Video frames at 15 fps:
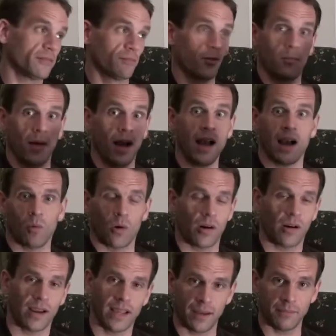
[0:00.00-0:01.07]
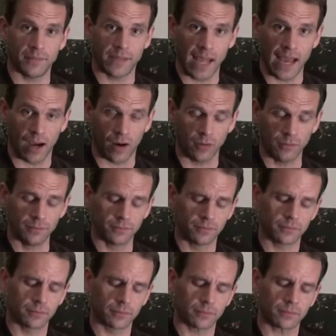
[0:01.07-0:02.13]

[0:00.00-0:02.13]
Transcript: like Vermont, where I am now,